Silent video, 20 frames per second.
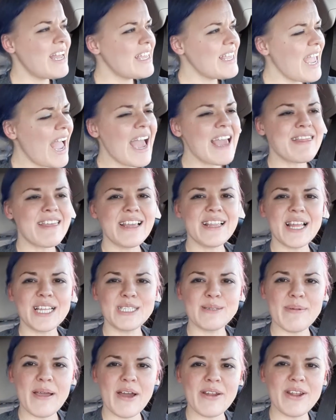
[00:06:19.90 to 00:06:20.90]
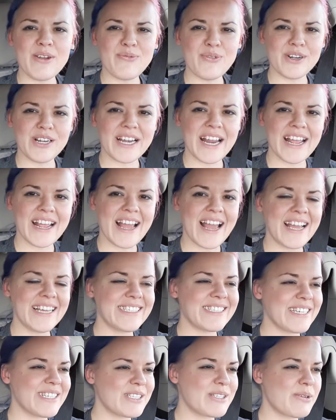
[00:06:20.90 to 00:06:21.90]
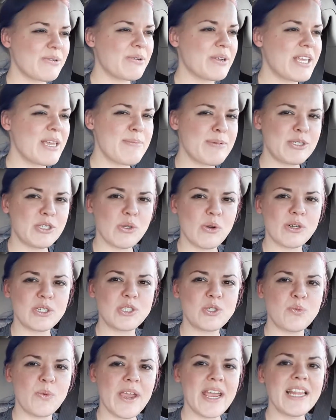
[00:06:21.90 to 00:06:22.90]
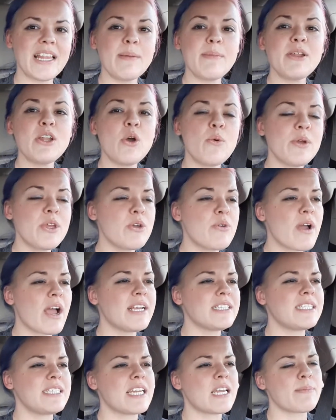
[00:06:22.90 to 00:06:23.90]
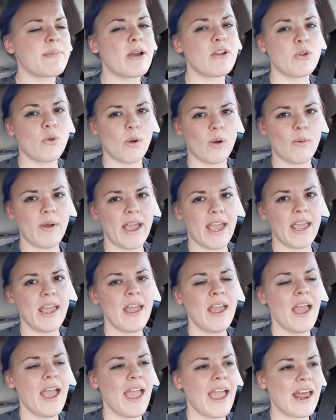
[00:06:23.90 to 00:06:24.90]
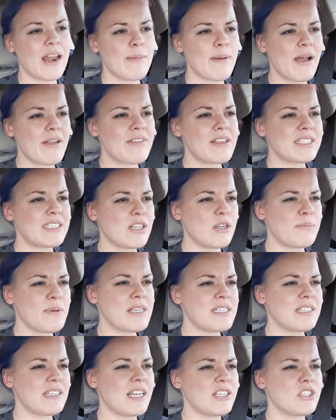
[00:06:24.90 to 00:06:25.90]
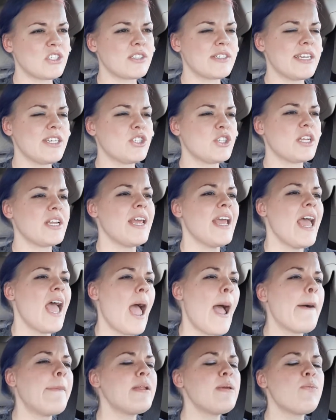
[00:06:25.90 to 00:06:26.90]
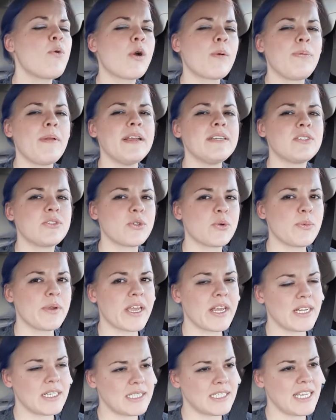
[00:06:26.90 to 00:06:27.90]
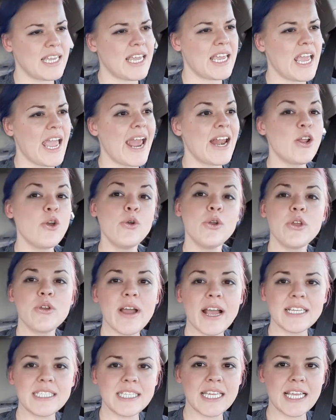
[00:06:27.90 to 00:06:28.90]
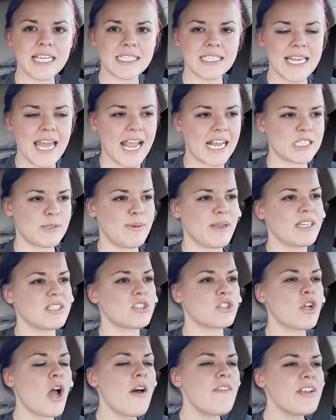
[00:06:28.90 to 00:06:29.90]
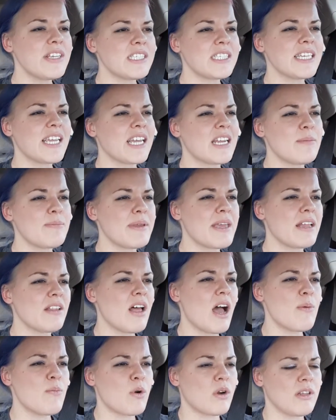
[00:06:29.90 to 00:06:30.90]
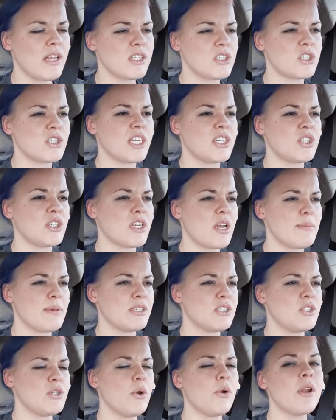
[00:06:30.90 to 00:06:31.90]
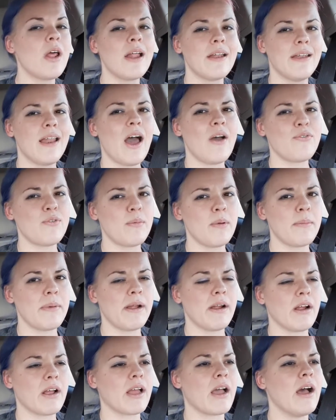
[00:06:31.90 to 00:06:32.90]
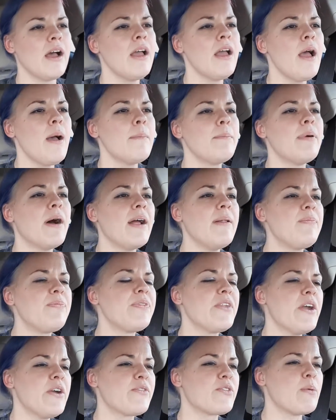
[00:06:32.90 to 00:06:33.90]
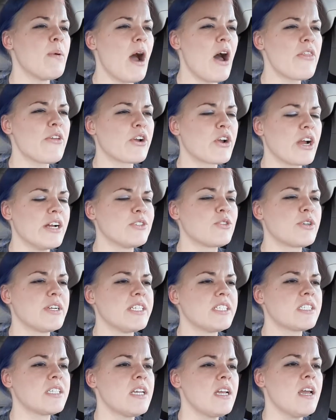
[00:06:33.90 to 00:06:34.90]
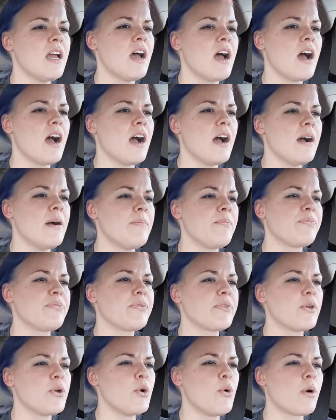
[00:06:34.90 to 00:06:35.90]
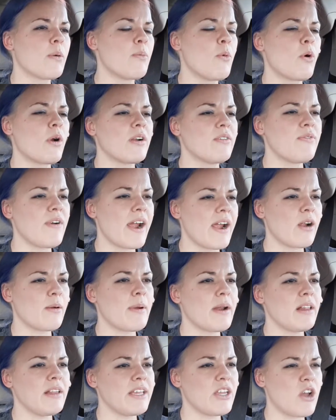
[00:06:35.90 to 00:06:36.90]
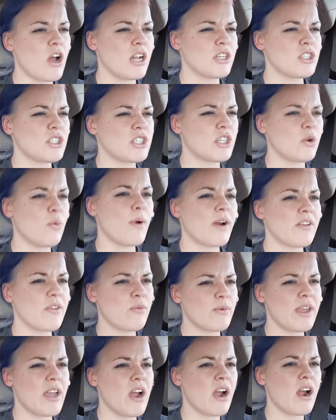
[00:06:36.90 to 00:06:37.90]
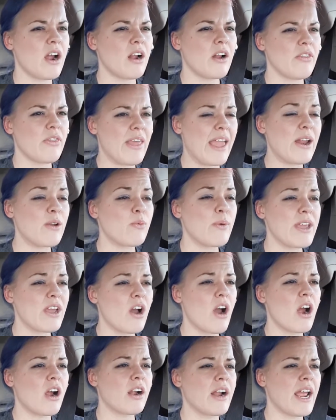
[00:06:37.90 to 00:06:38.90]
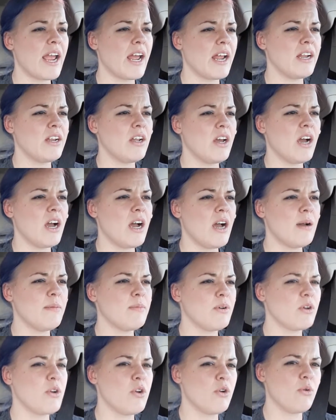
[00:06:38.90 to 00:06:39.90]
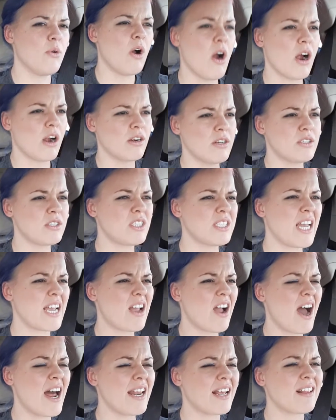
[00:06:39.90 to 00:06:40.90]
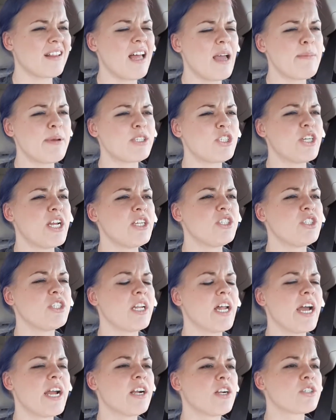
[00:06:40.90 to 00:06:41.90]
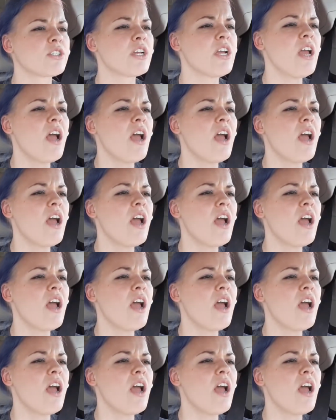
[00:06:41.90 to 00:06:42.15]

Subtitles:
Yeah, I think that's about it for today, guys. That's going to keep it short and sweet. Let me know what you guys think about Norway and about this little piece of legislation. How many more places are we going to see, and who do you guys think is next? Because there's obviously going to be a lot more legislation coming soon, not from America, but from other countries who are more environmentally conscious and aware than we are, and who aren't psychotic climate change deniers.